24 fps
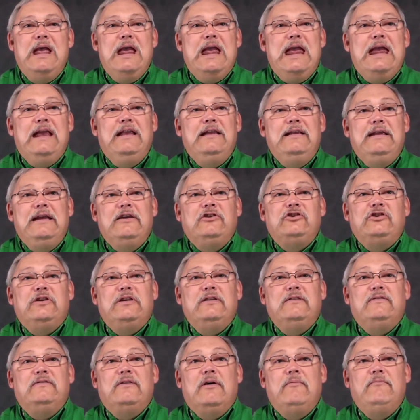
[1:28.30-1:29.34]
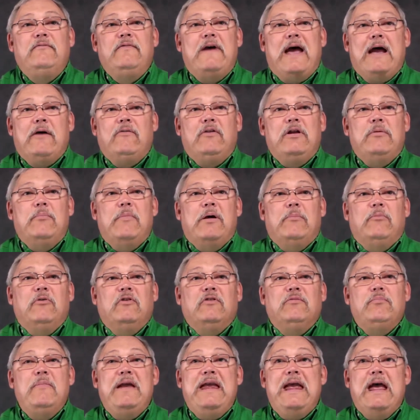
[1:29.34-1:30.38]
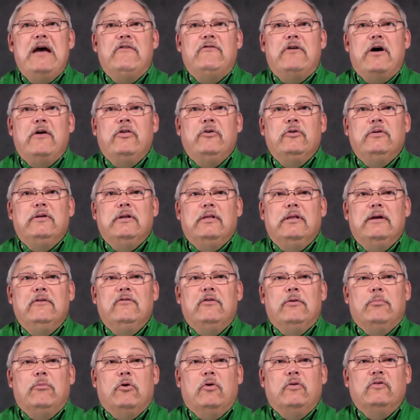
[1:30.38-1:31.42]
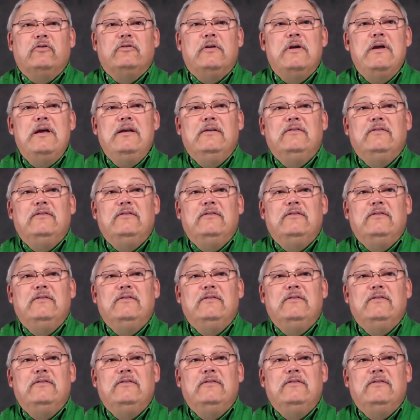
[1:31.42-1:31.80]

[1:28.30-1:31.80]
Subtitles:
In addition, some faculty members may have other deliverables,